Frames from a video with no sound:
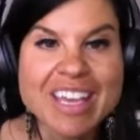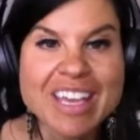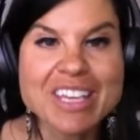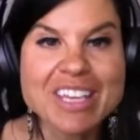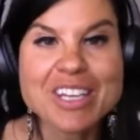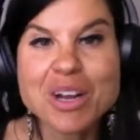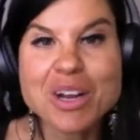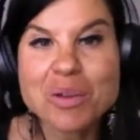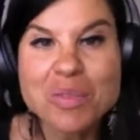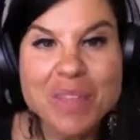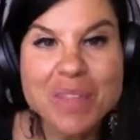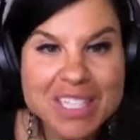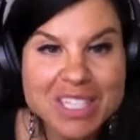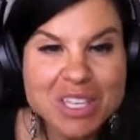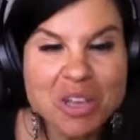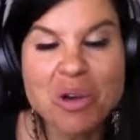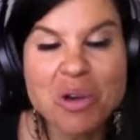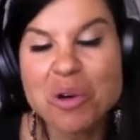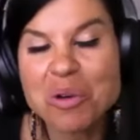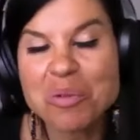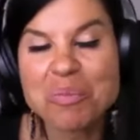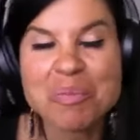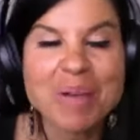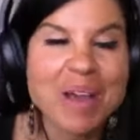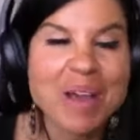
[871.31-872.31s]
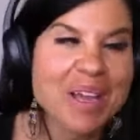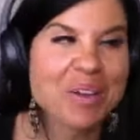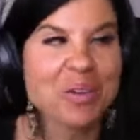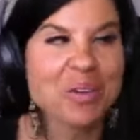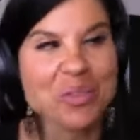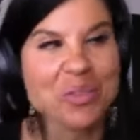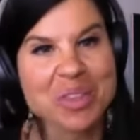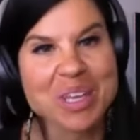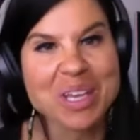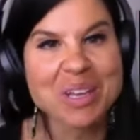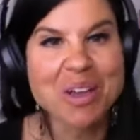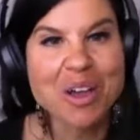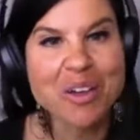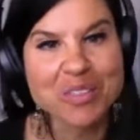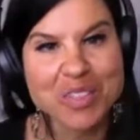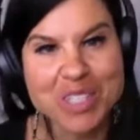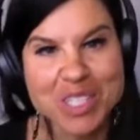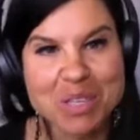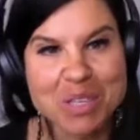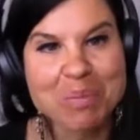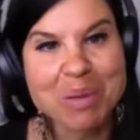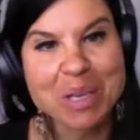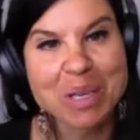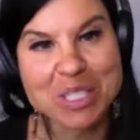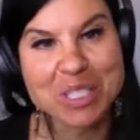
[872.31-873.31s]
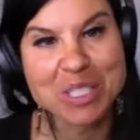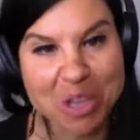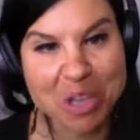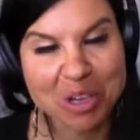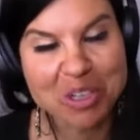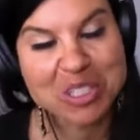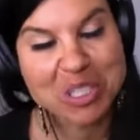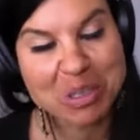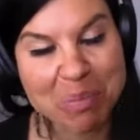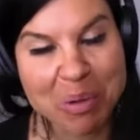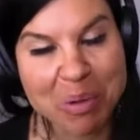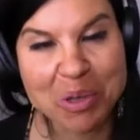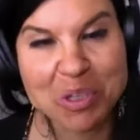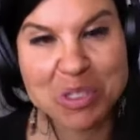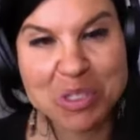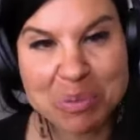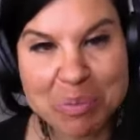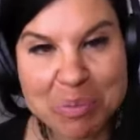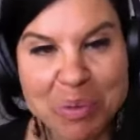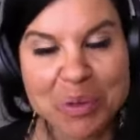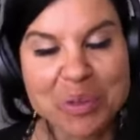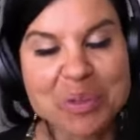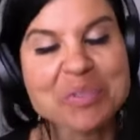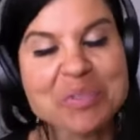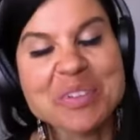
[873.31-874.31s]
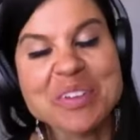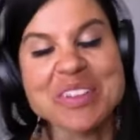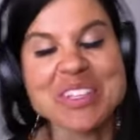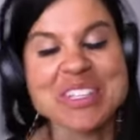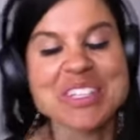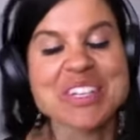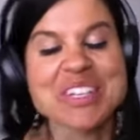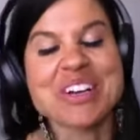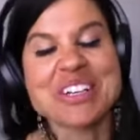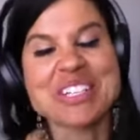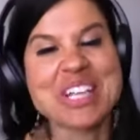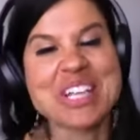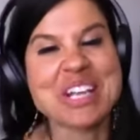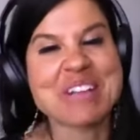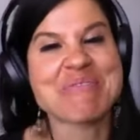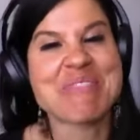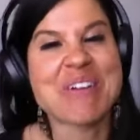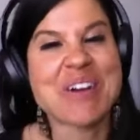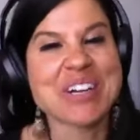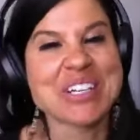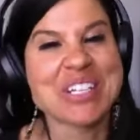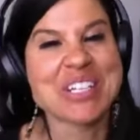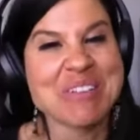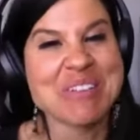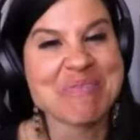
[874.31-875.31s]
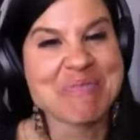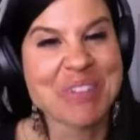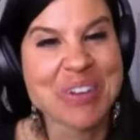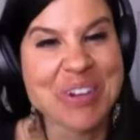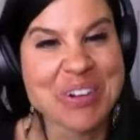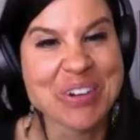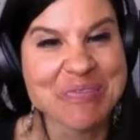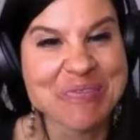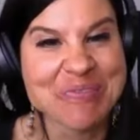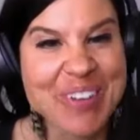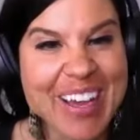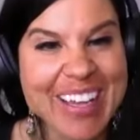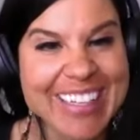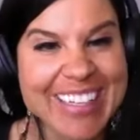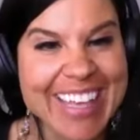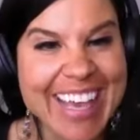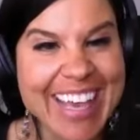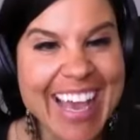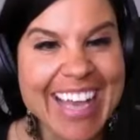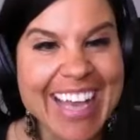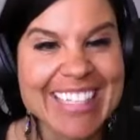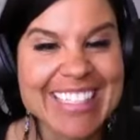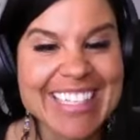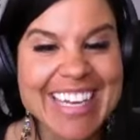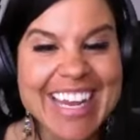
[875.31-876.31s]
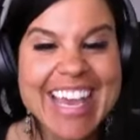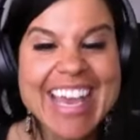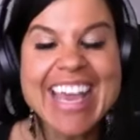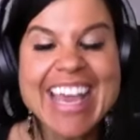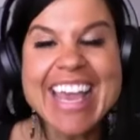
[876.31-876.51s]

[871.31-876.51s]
You know, and that's a whole my whole thing, obviously being toxic person proof on the toxic person proof podcast.